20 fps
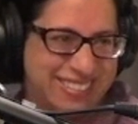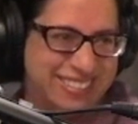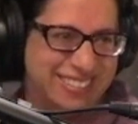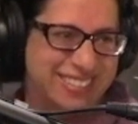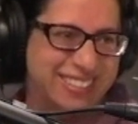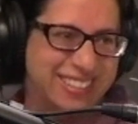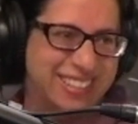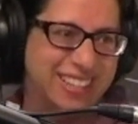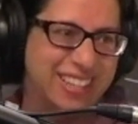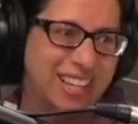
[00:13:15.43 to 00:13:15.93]

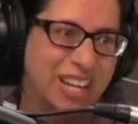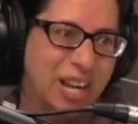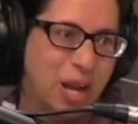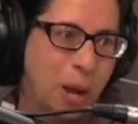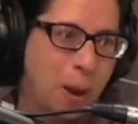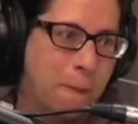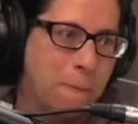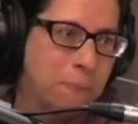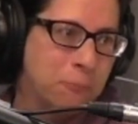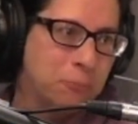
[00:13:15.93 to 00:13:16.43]

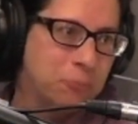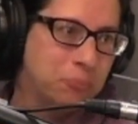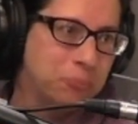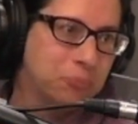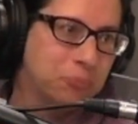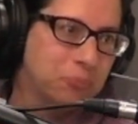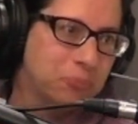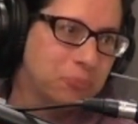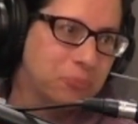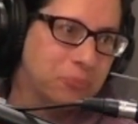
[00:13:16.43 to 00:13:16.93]

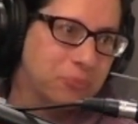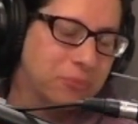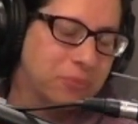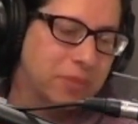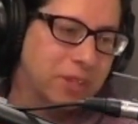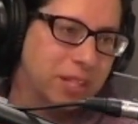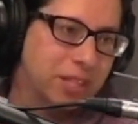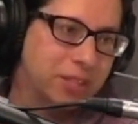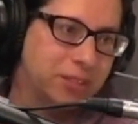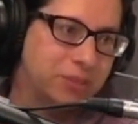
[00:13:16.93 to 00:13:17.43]

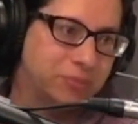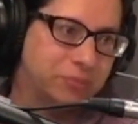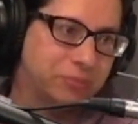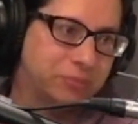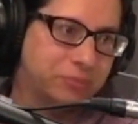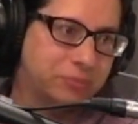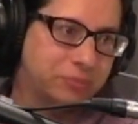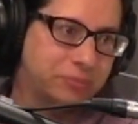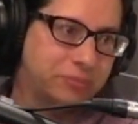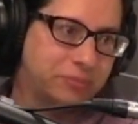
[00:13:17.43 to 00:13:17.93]

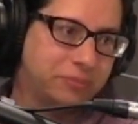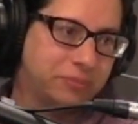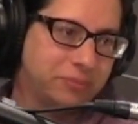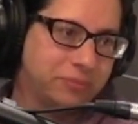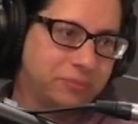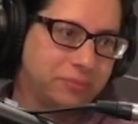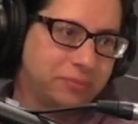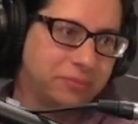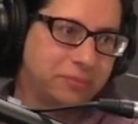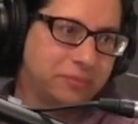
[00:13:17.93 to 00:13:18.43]

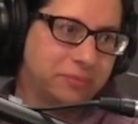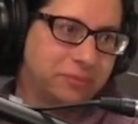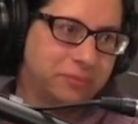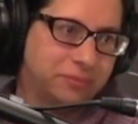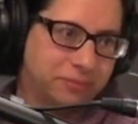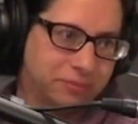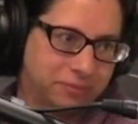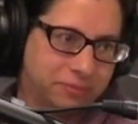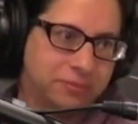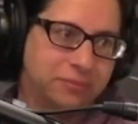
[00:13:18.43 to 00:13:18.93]

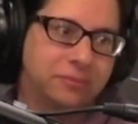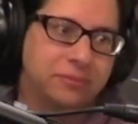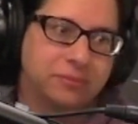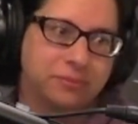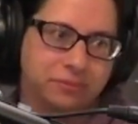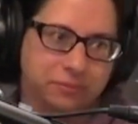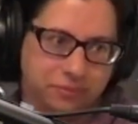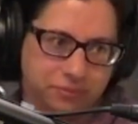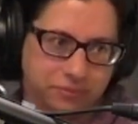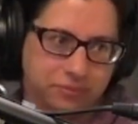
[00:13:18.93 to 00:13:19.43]

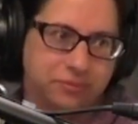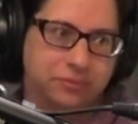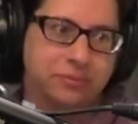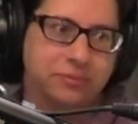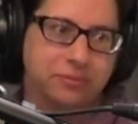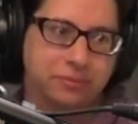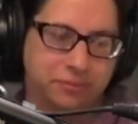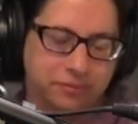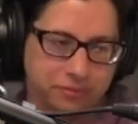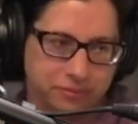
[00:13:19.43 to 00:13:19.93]

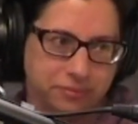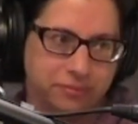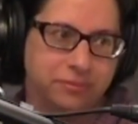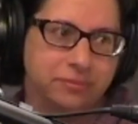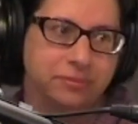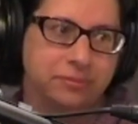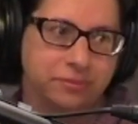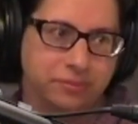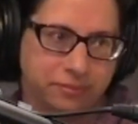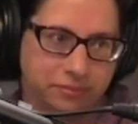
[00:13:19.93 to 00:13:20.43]

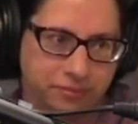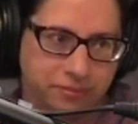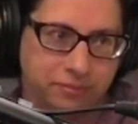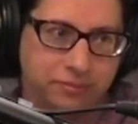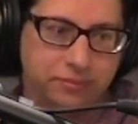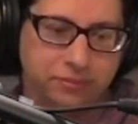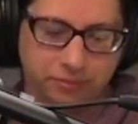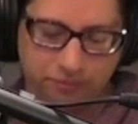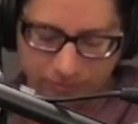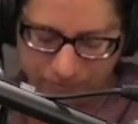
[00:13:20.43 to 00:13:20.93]

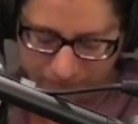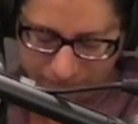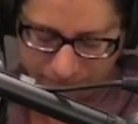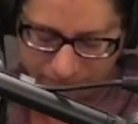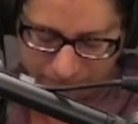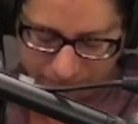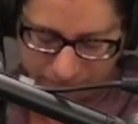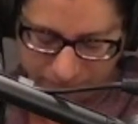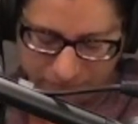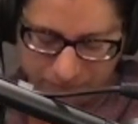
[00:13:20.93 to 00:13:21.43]

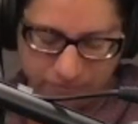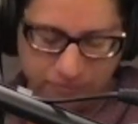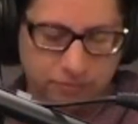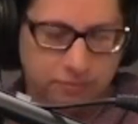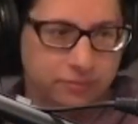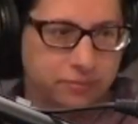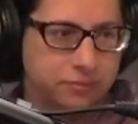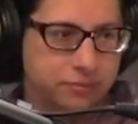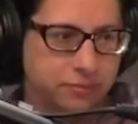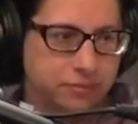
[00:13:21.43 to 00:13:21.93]

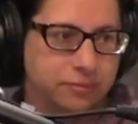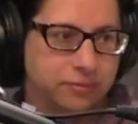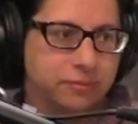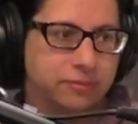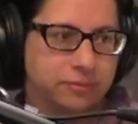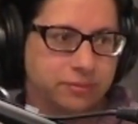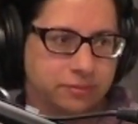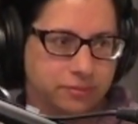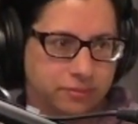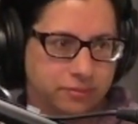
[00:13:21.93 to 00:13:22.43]

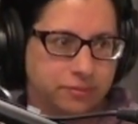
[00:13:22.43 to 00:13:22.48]
The person shown says nothing.